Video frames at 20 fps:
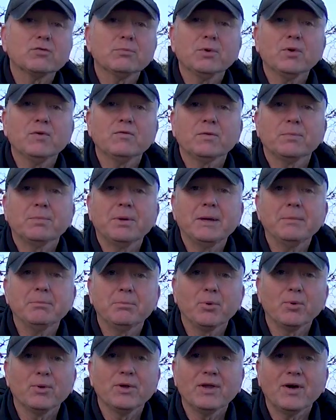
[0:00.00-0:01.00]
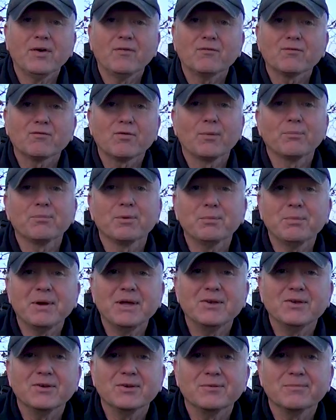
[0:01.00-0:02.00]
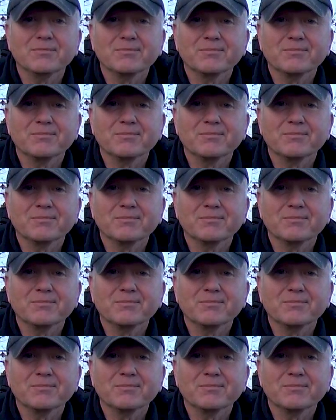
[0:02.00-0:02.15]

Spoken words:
remove the pin pointer from the menu.